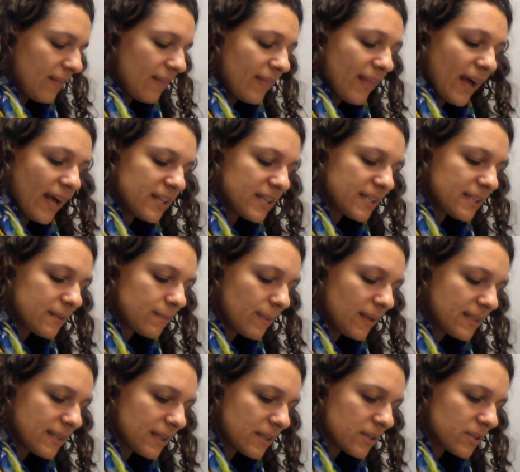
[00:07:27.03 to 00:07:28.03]
That just
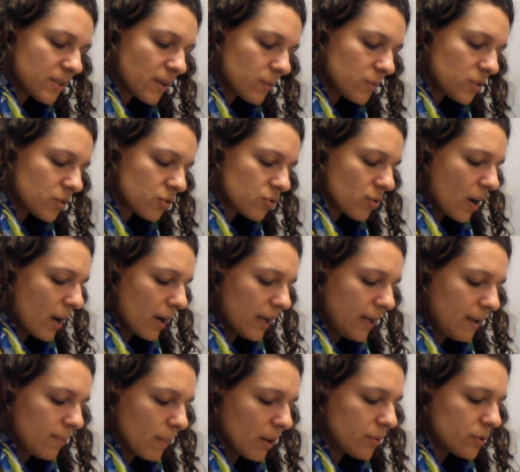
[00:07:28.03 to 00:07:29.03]
means it shows strong
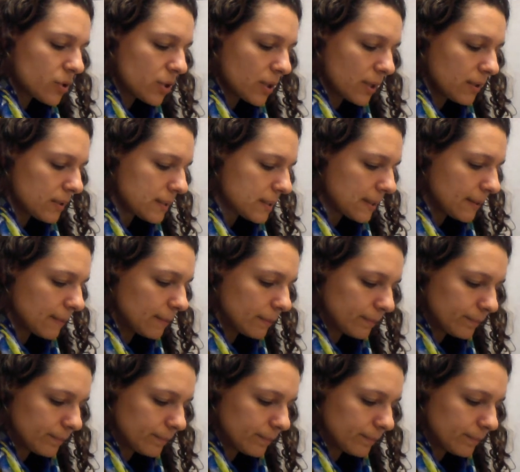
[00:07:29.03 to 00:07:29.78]
emotions.